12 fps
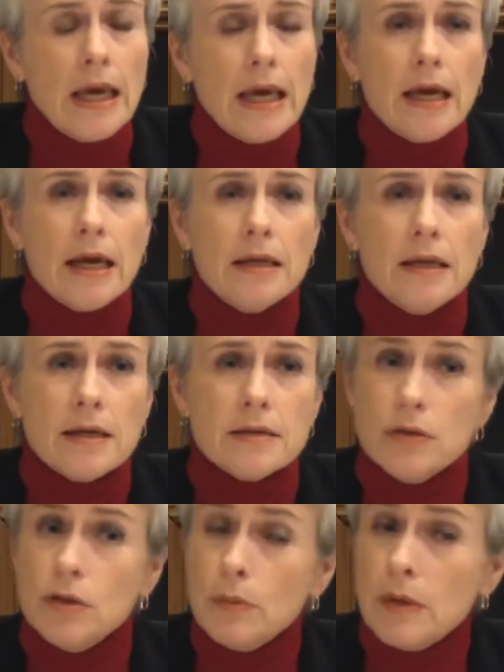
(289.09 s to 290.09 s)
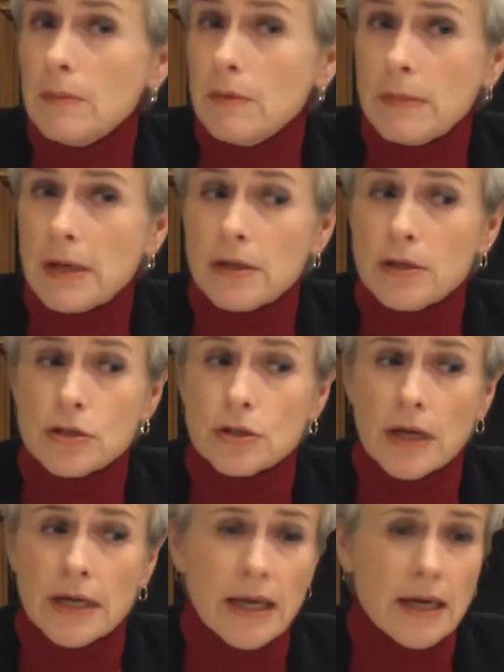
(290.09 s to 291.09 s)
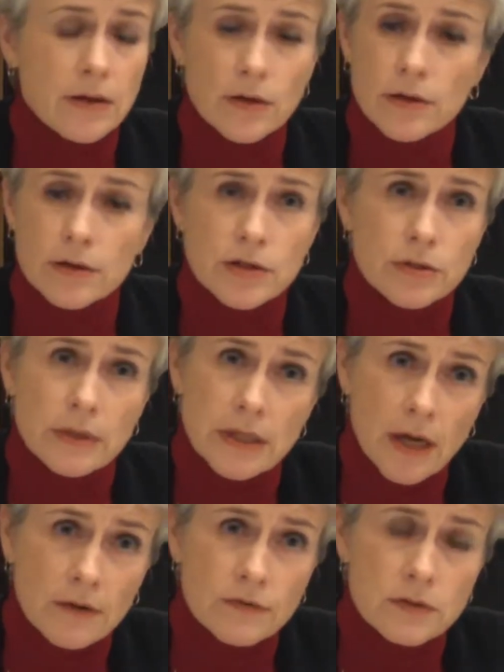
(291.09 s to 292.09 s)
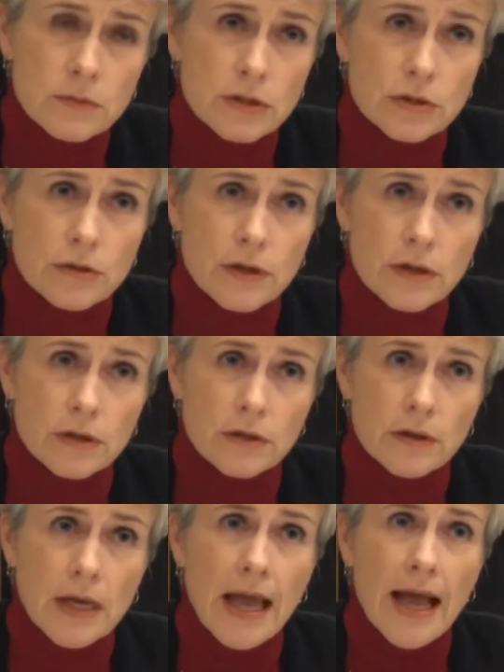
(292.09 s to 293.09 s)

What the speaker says: And as a new people manager, I can't encourage you enough to be sure that you're